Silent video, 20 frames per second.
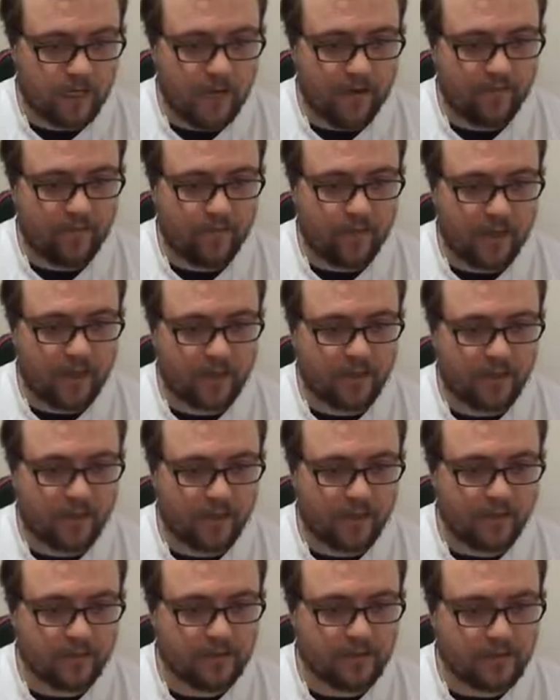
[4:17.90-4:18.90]
Even back
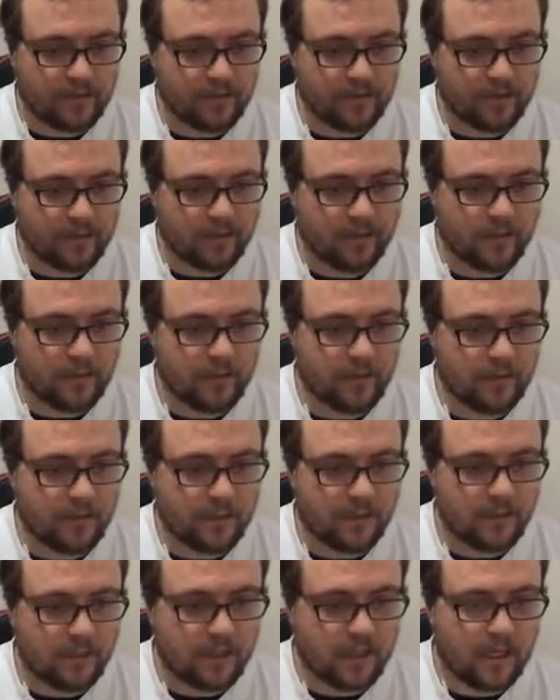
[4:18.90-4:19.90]
then.
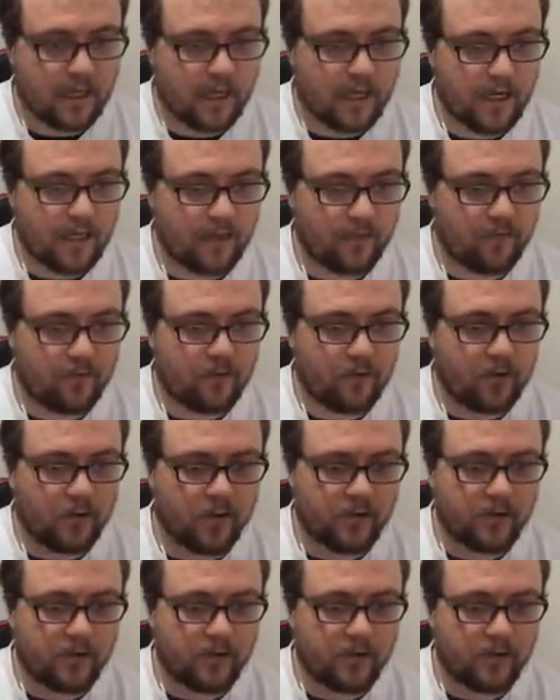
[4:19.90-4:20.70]
And the field